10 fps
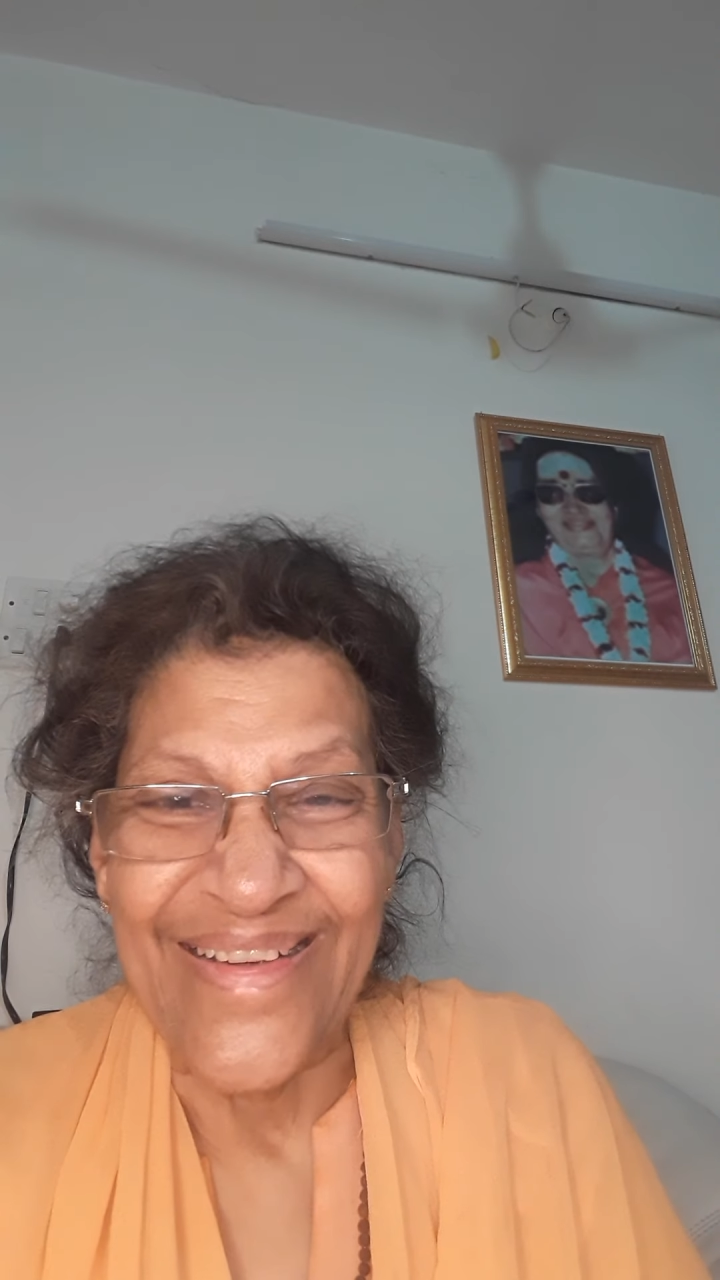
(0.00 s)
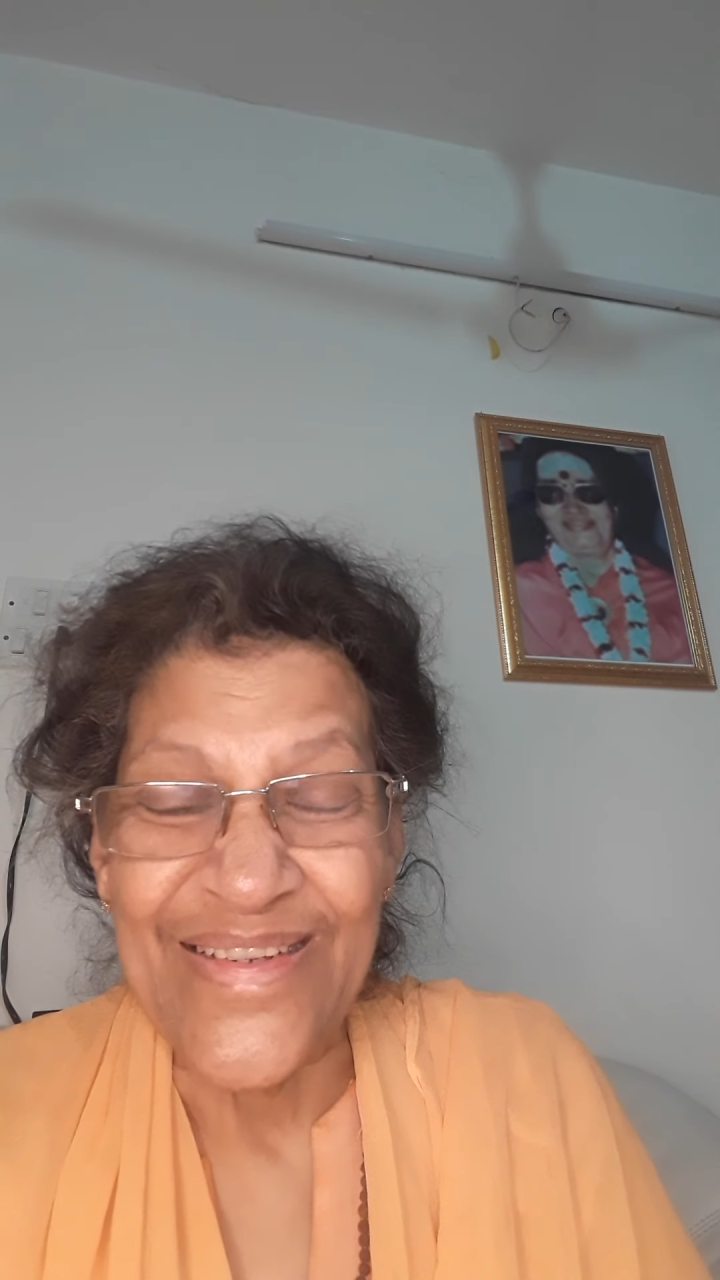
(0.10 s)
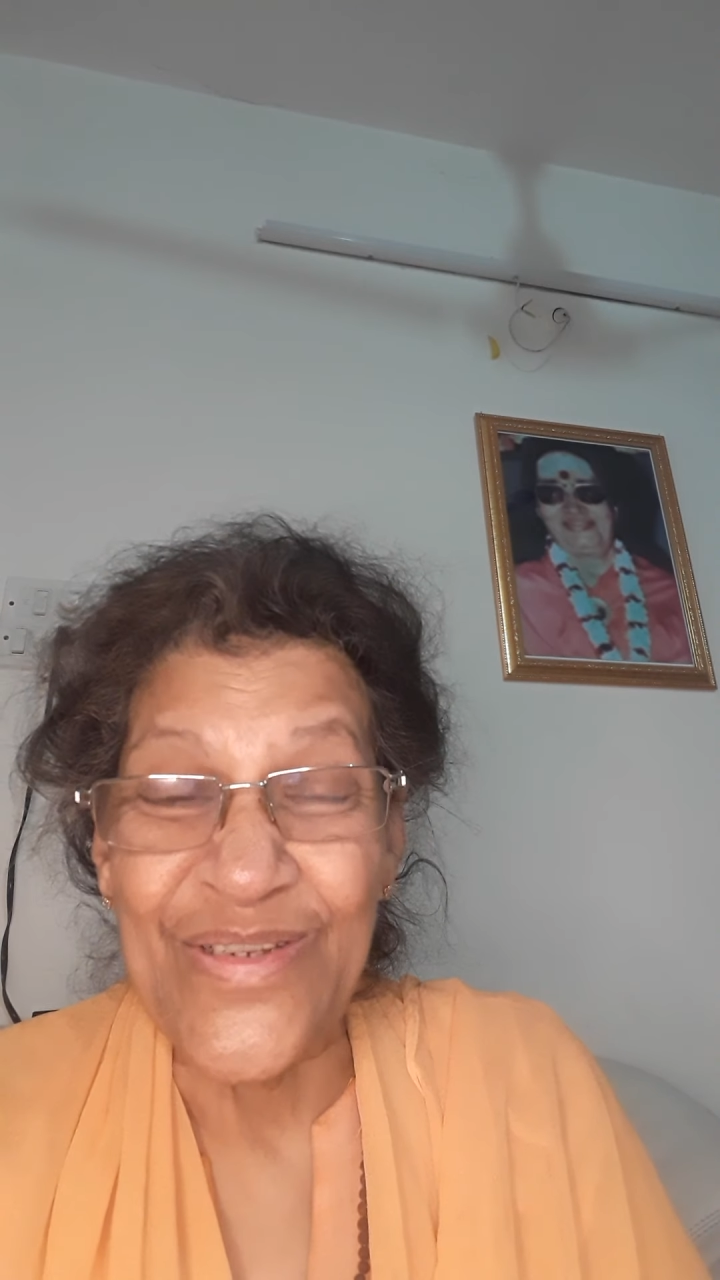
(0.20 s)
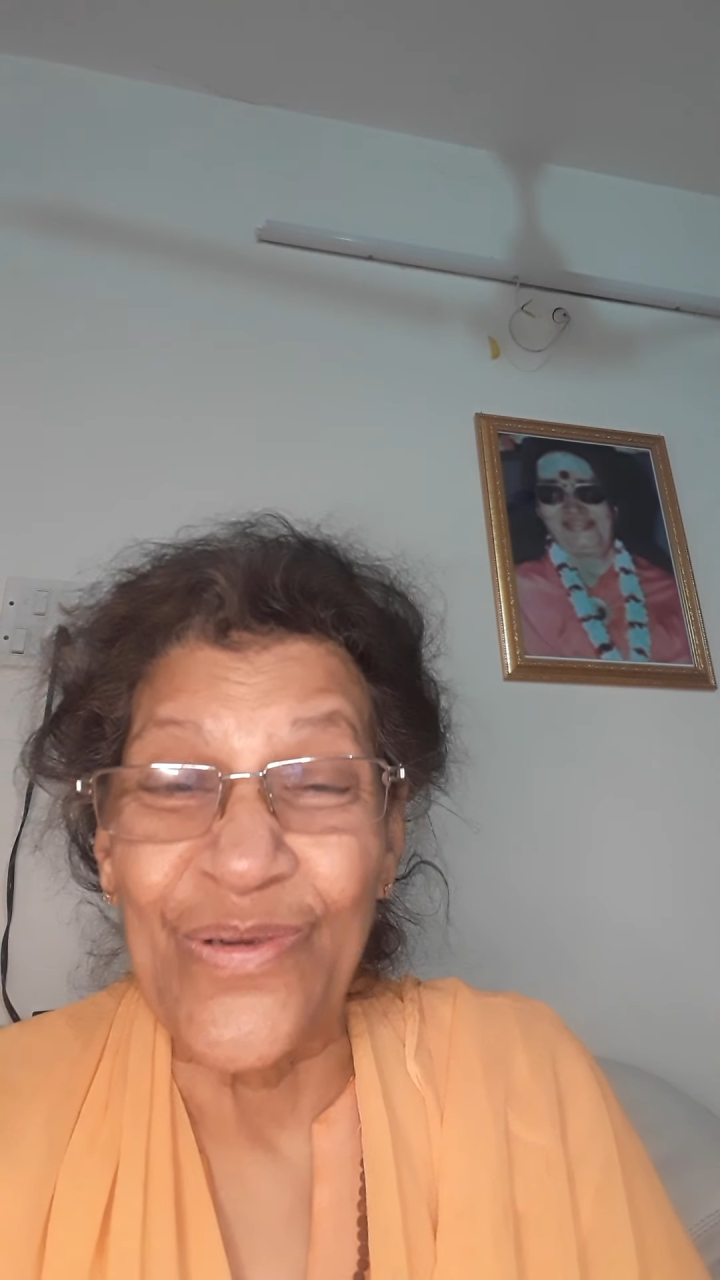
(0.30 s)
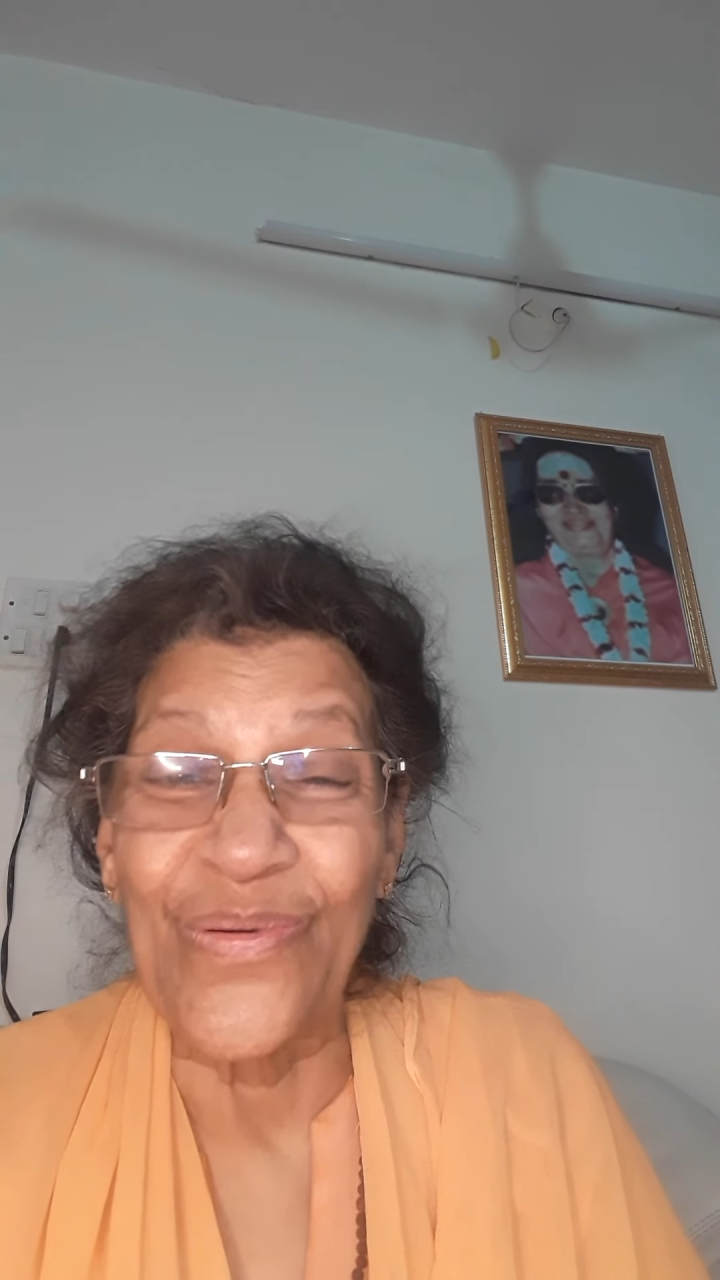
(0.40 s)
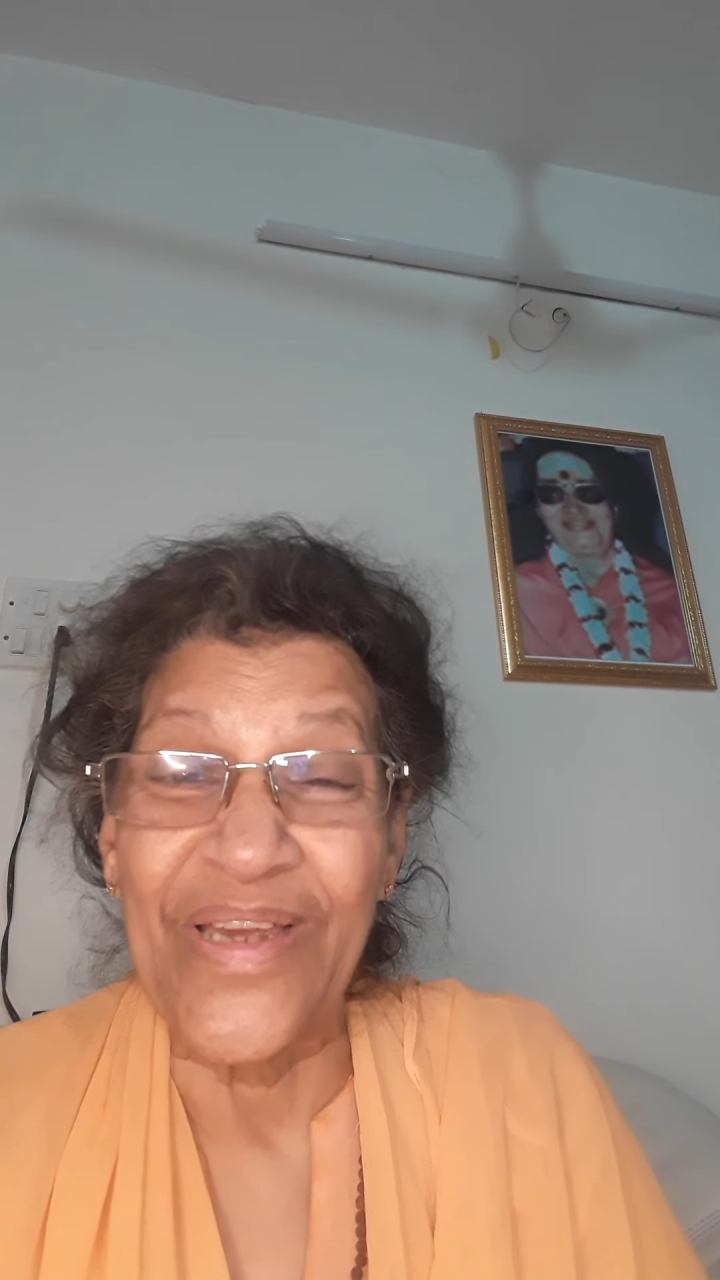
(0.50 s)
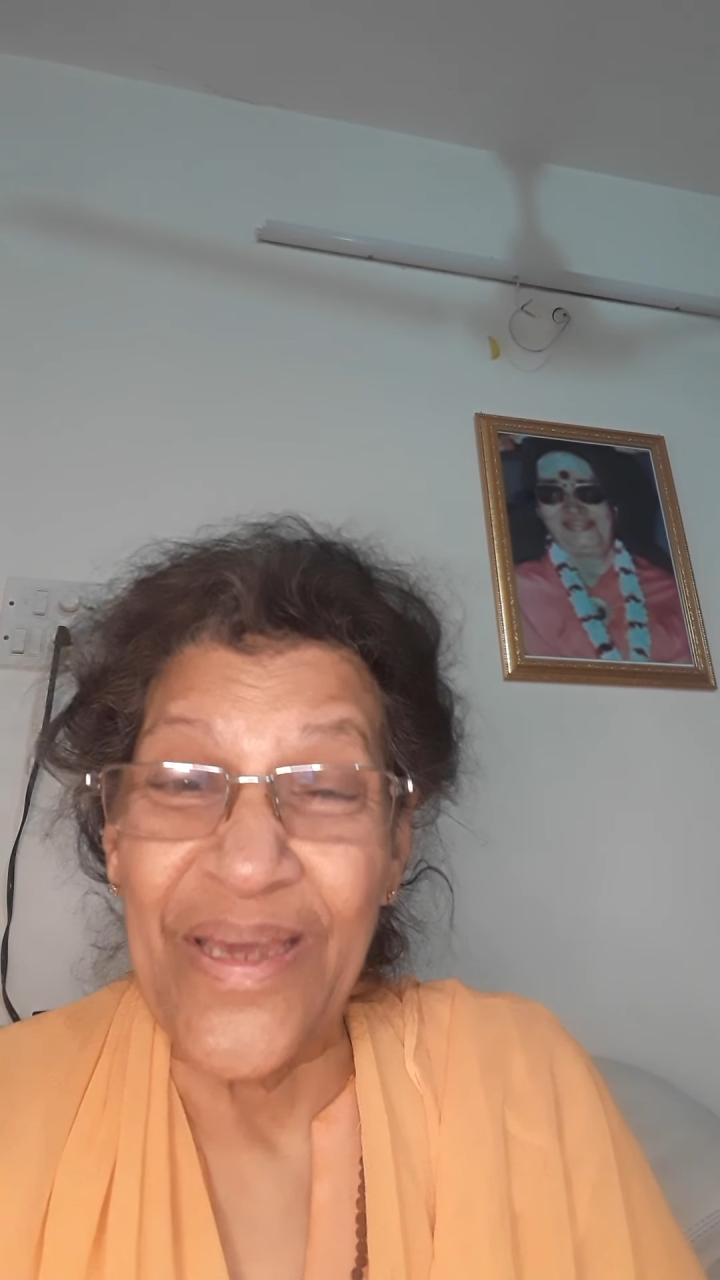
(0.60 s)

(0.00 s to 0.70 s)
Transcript: So